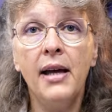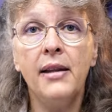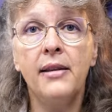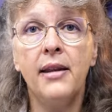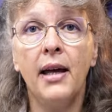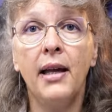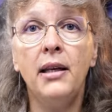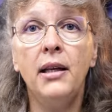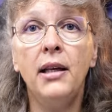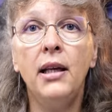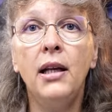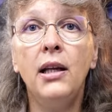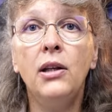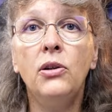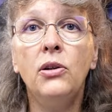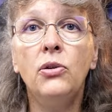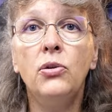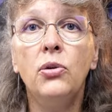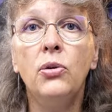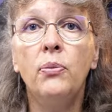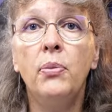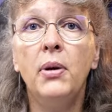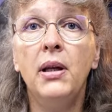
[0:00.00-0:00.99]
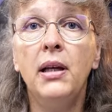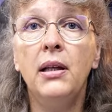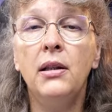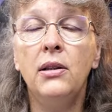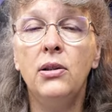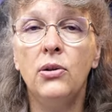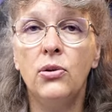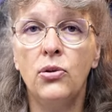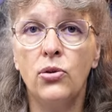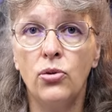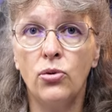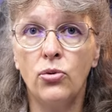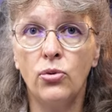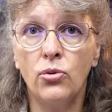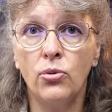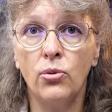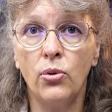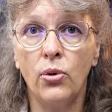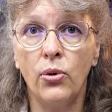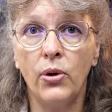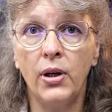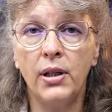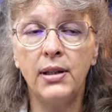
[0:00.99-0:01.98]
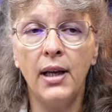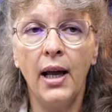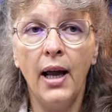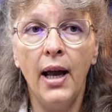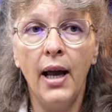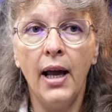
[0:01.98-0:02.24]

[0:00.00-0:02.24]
They need to be destroyed.